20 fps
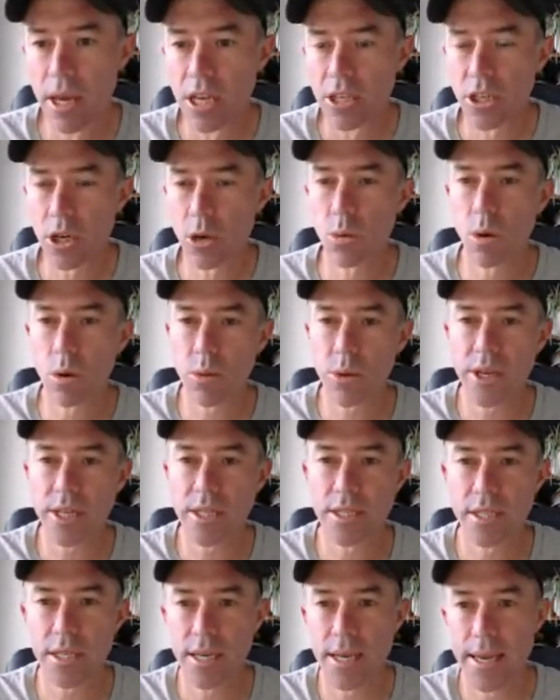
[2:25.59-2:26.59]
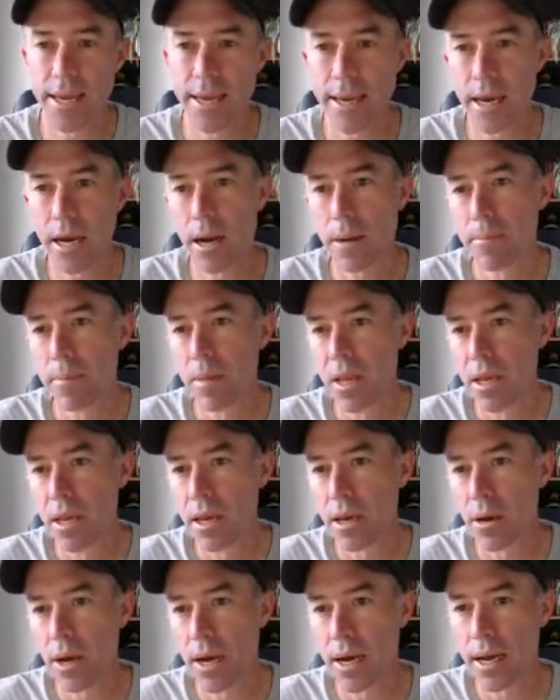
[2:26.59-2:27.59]
So what we can see here,
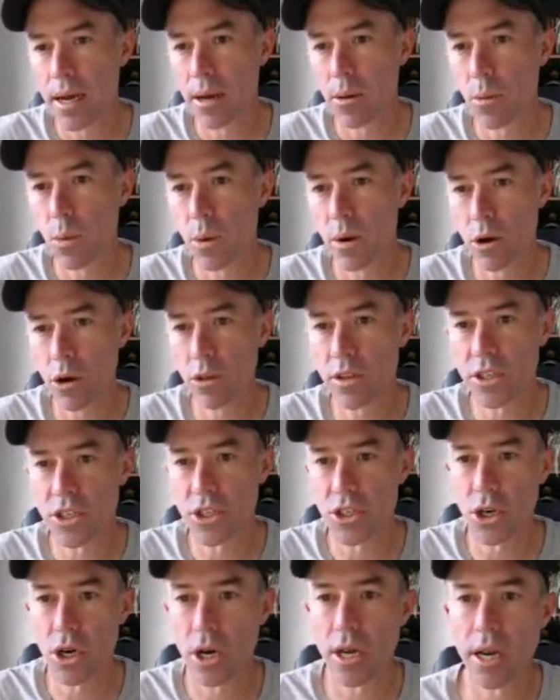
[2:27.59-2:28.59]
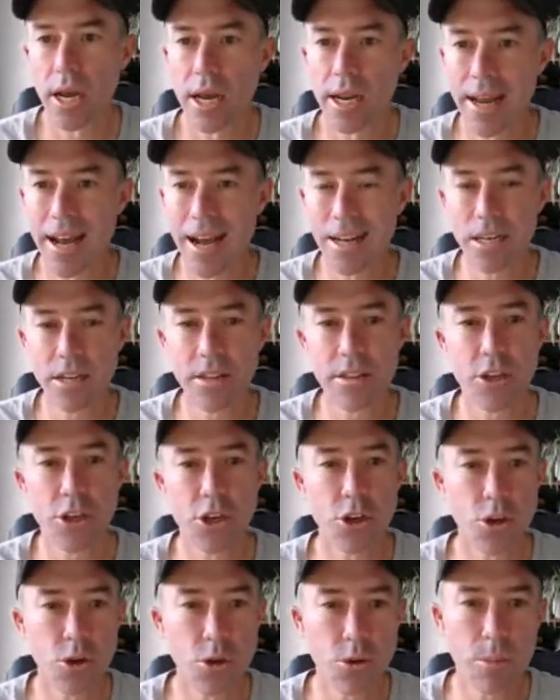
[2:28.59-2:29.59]
we're on the site, and under the
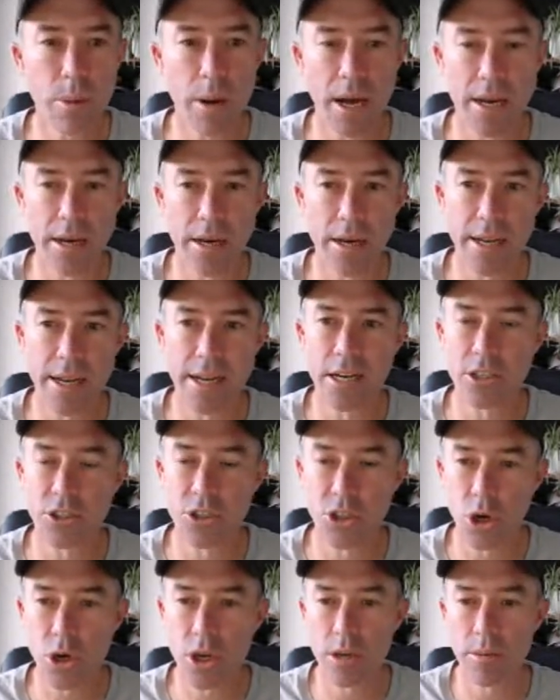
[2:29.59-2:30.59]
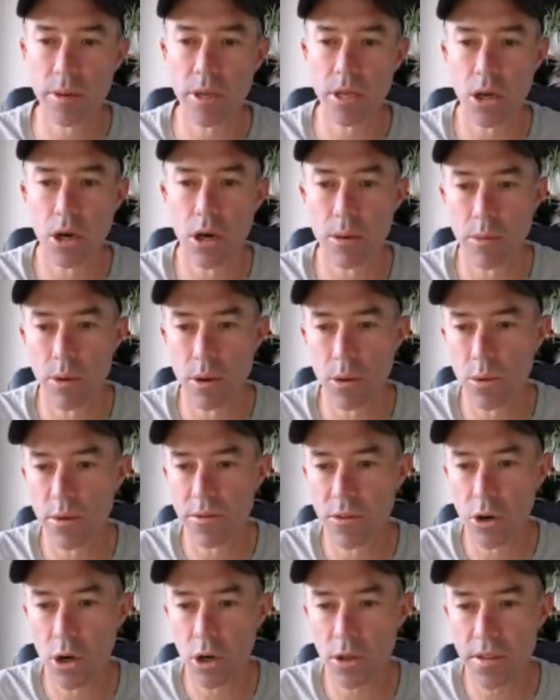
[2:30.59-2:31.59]
new button in a document library,
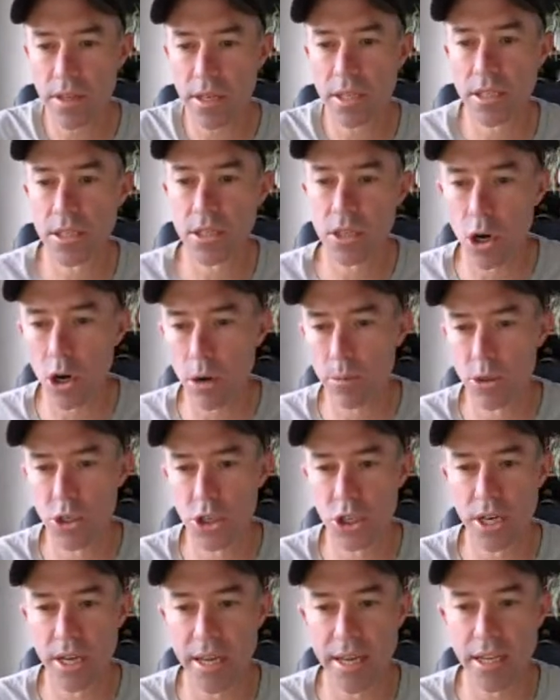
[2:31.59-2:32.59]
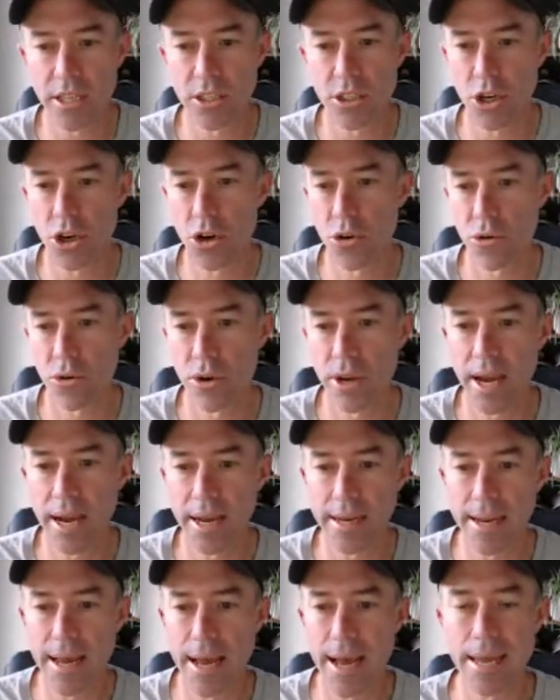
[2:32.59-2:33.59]
we've got this option here to
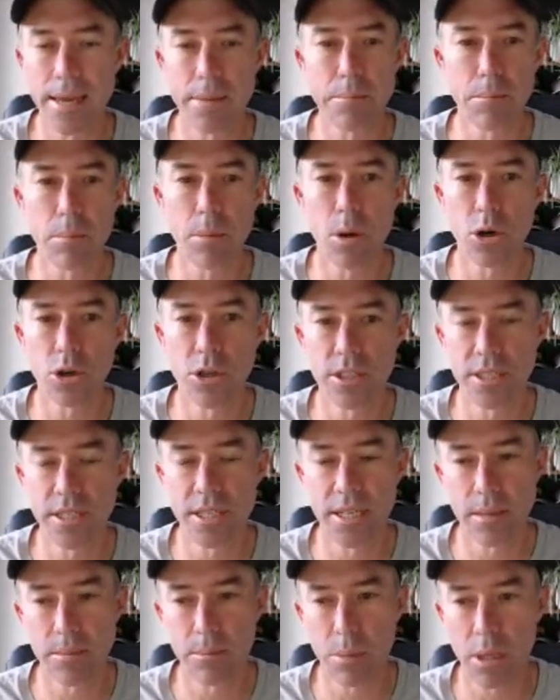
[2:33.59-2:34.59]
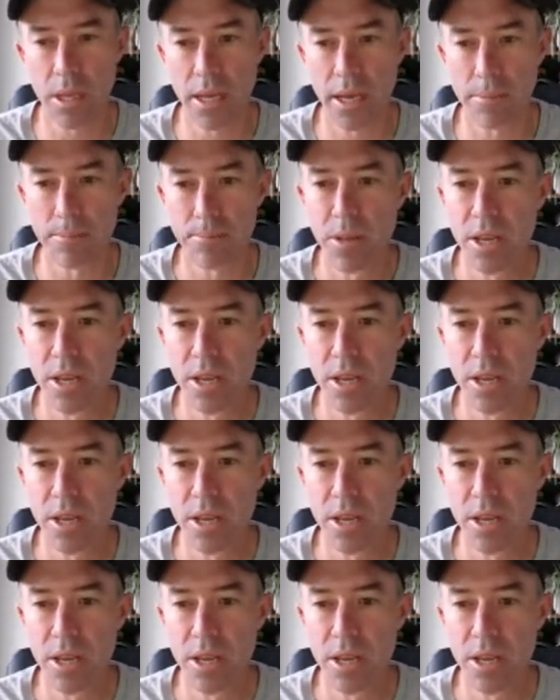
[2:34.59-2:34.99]
create a modern template.